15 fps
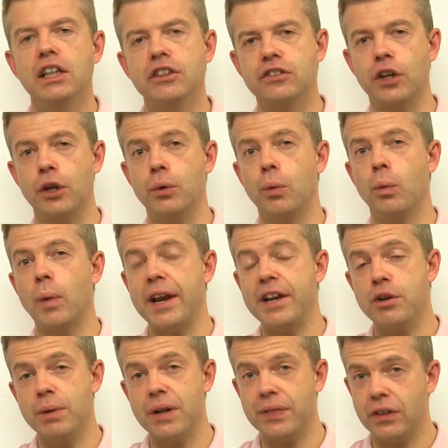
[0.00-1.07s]
So when
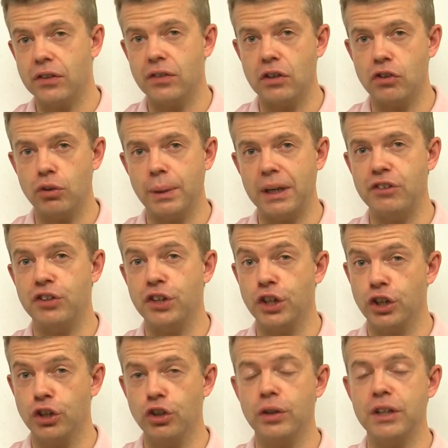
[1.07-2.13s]
you're in this situation,
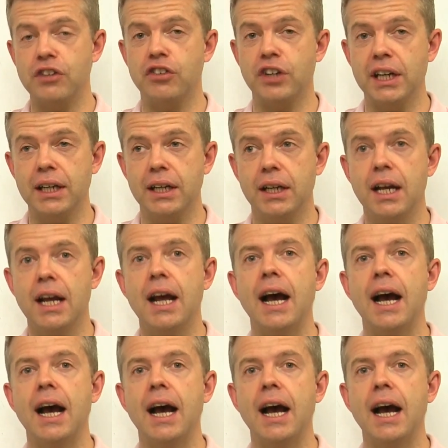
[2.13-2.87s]
acknowledge it